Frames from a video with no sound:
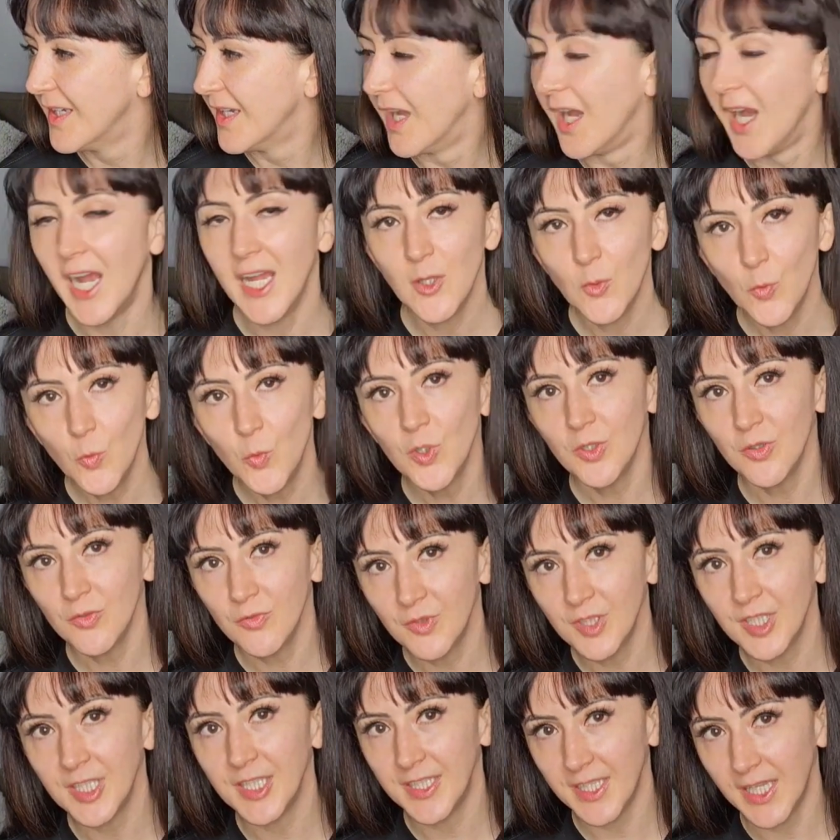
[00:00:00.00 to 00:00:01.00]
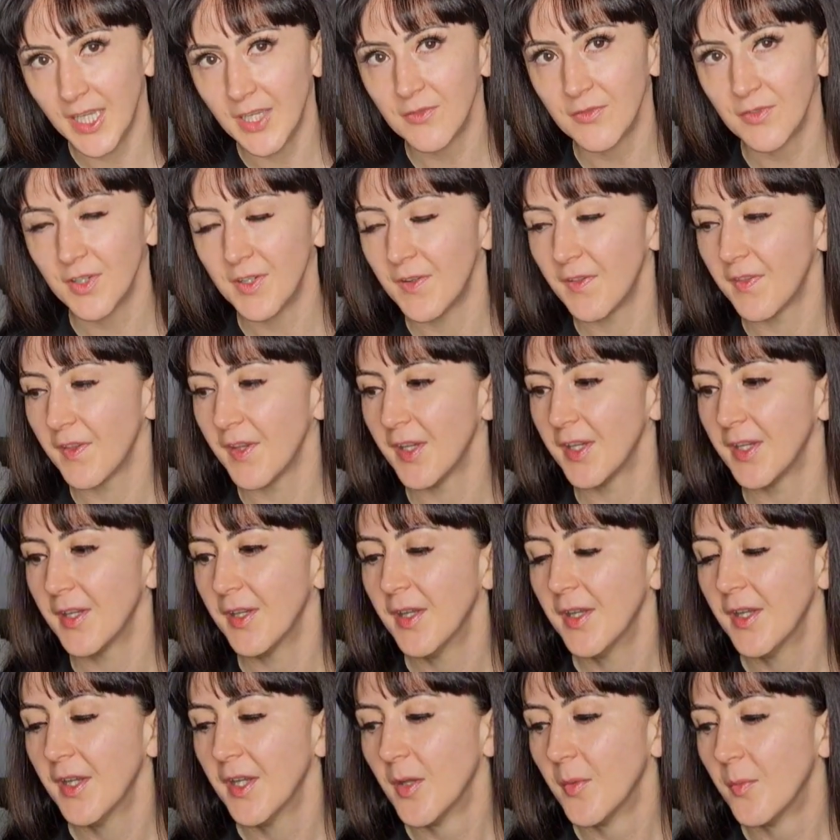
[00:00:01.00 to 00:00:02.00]
I will link everything,
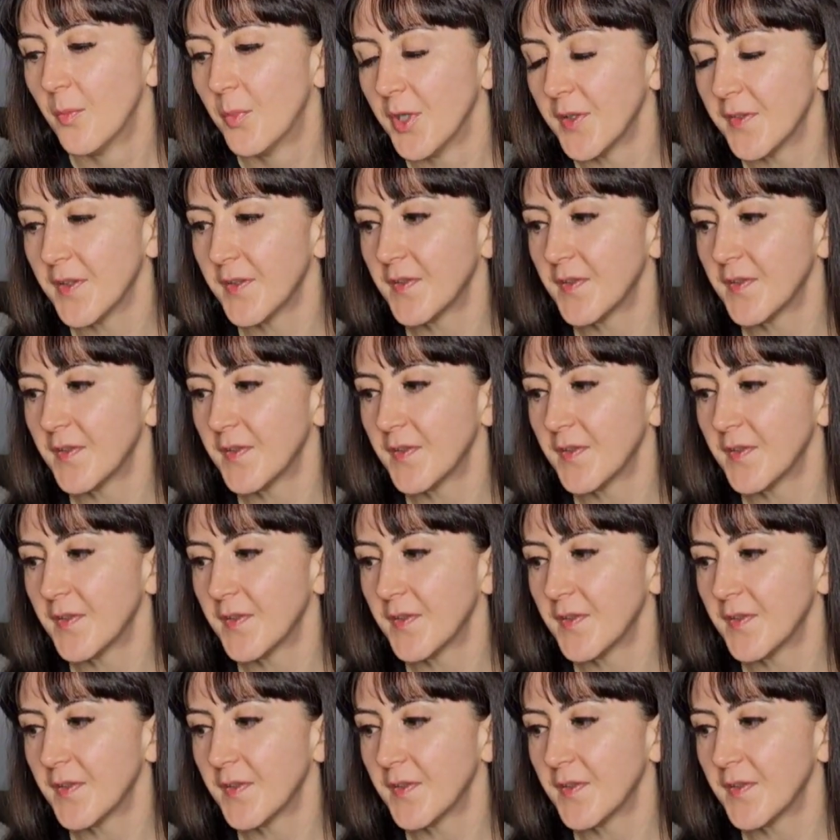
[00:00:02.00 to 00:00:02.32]
but